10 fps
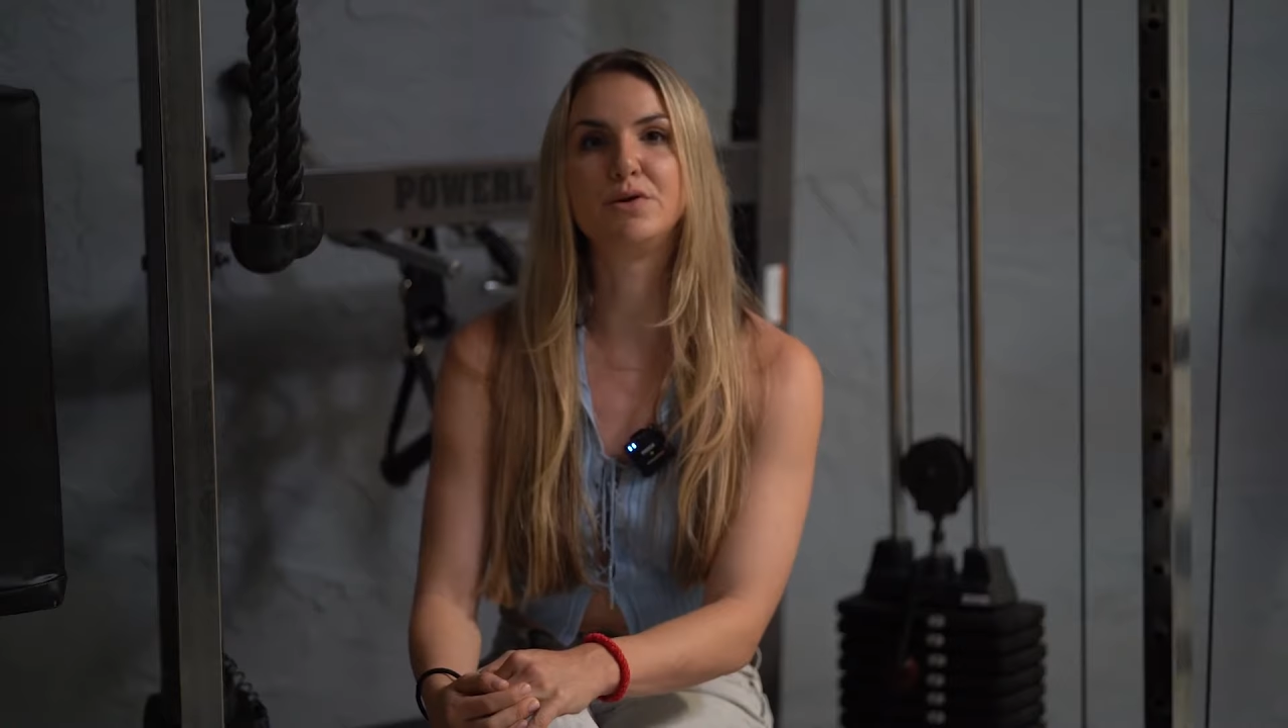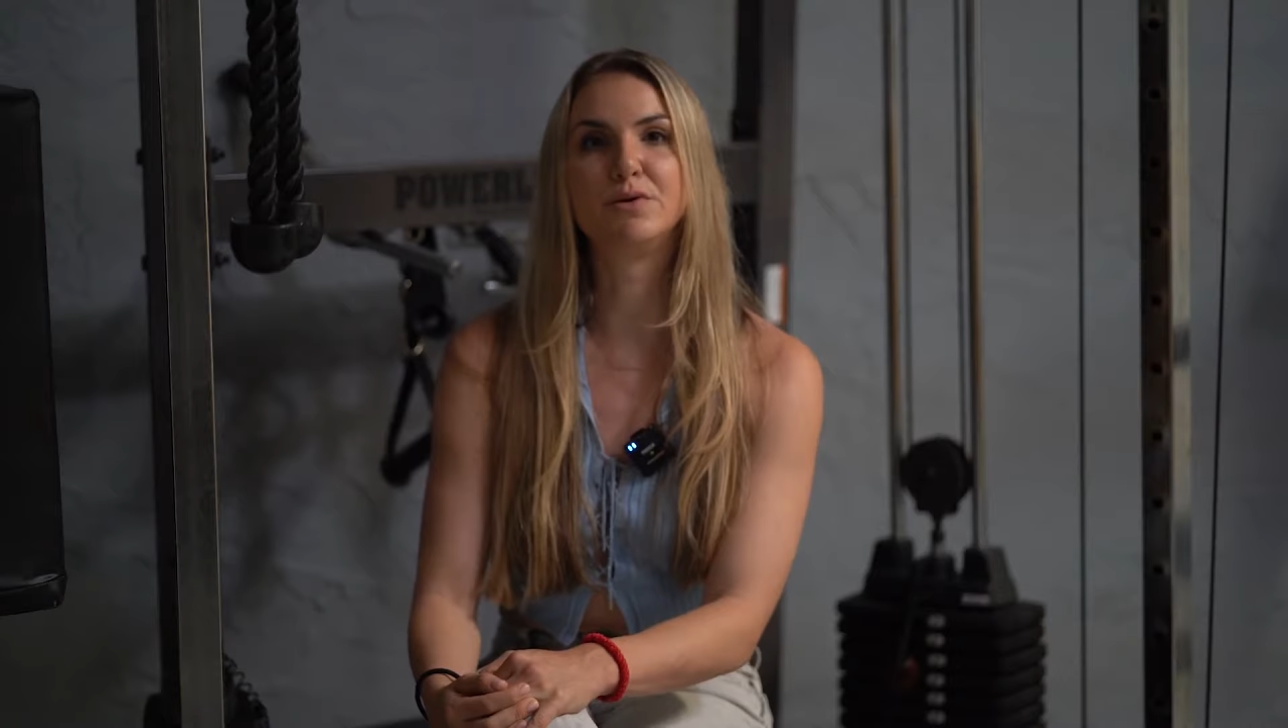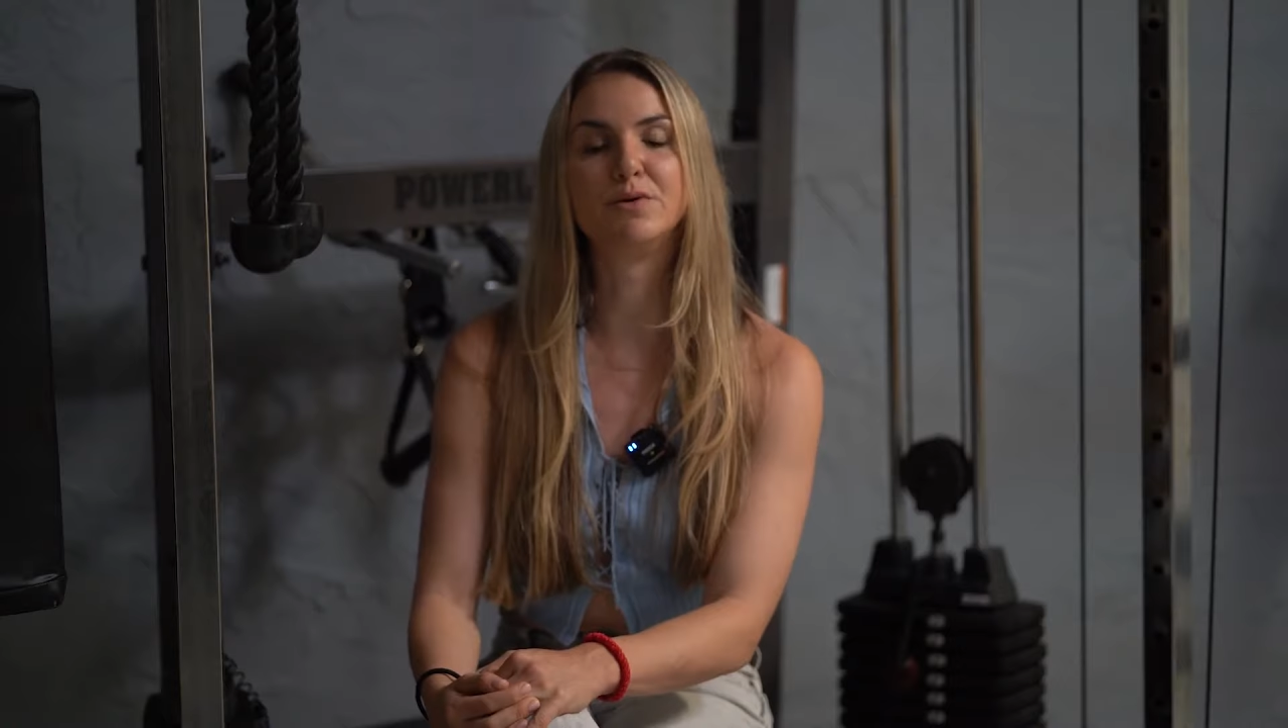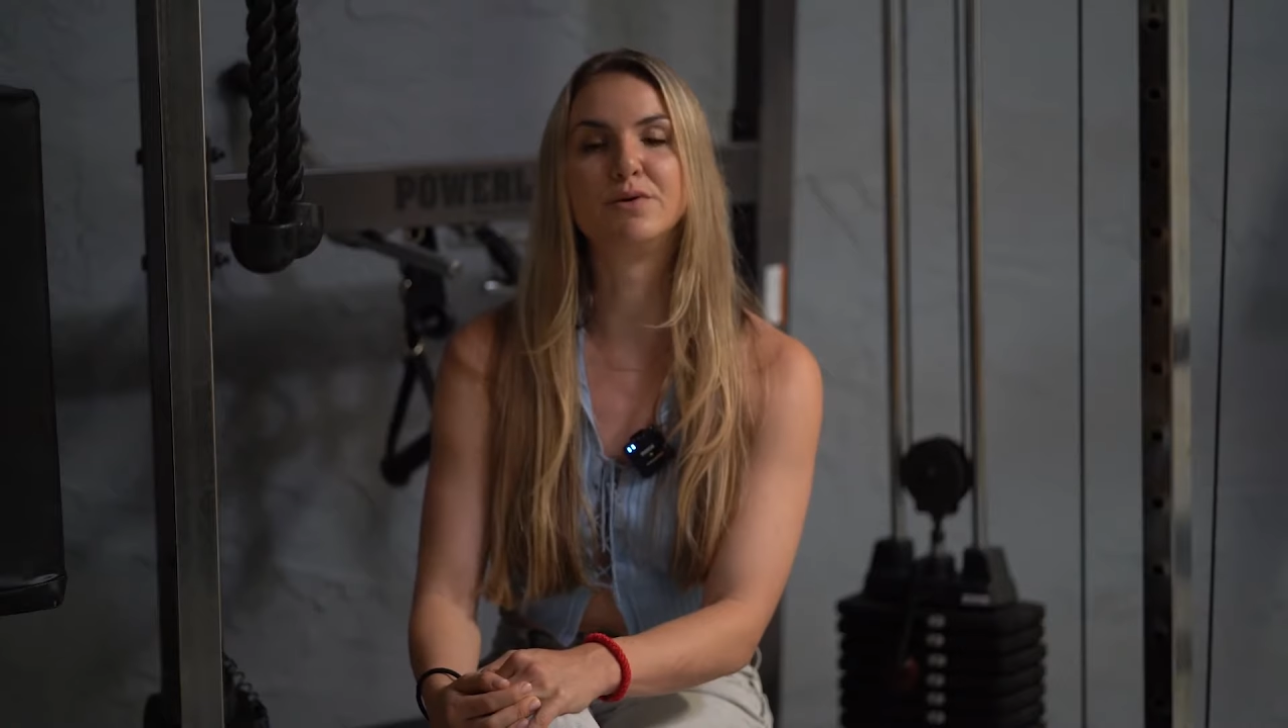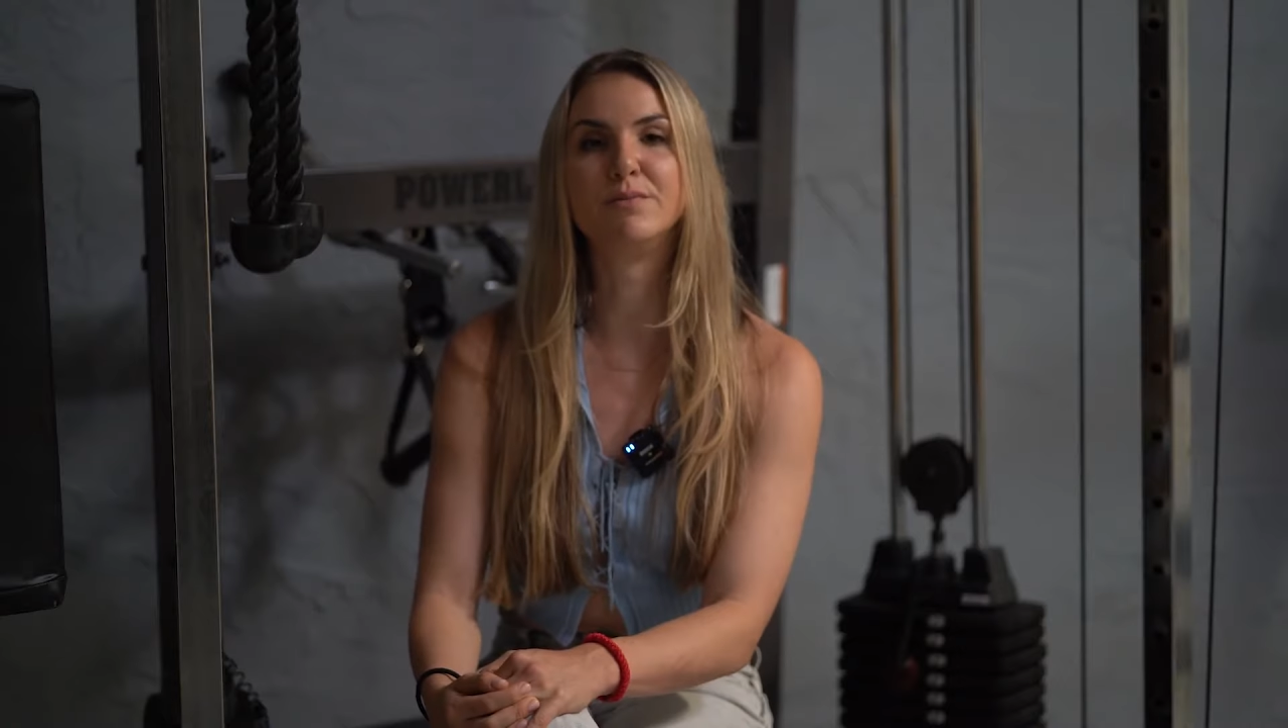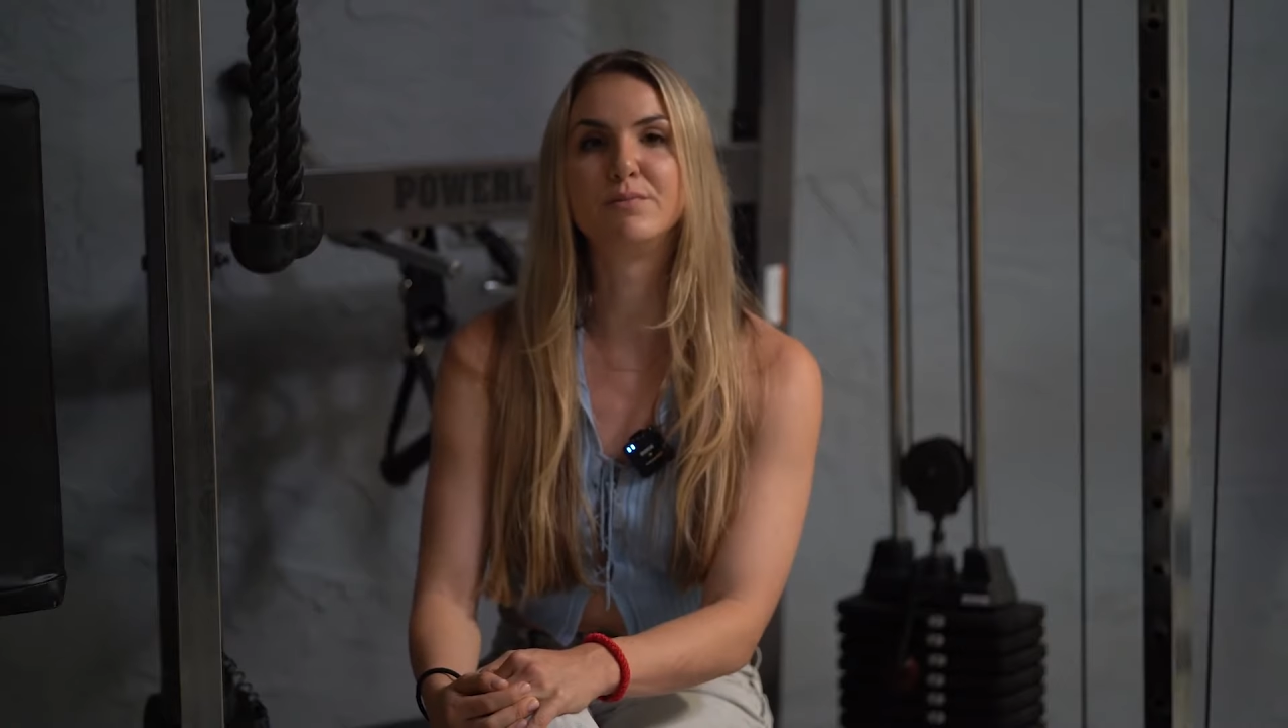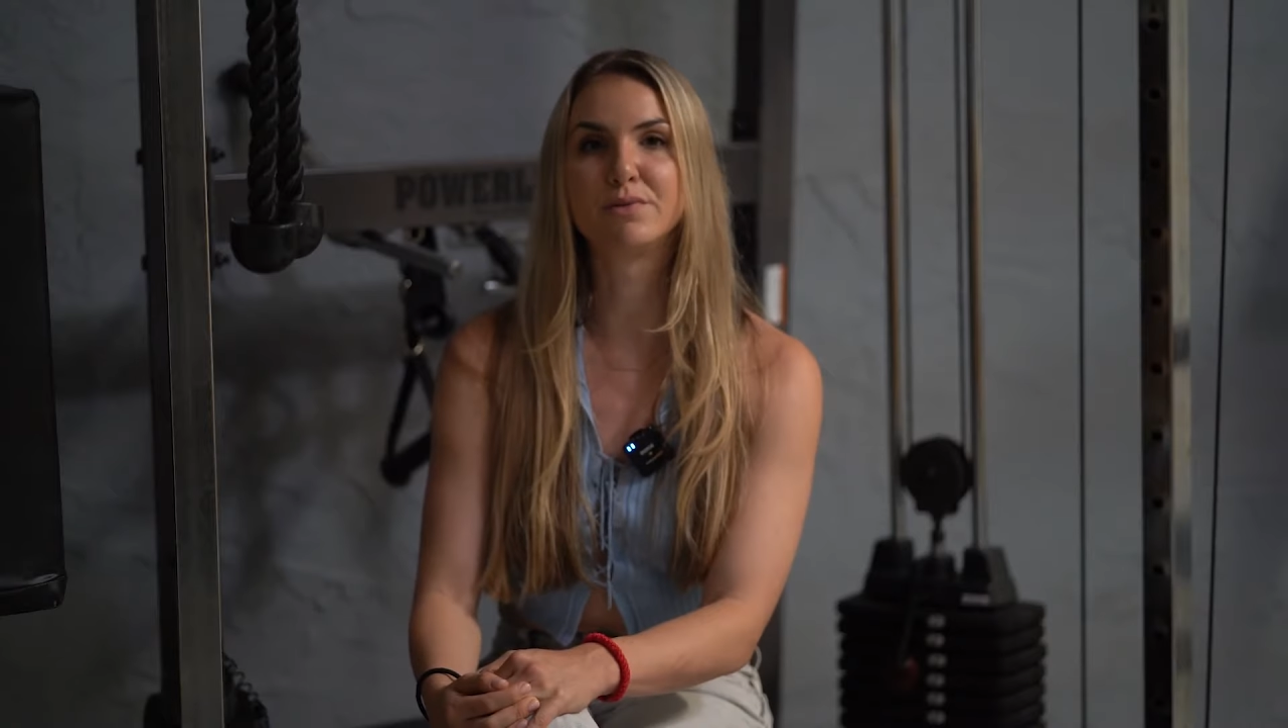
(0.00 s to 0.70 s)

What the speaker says: you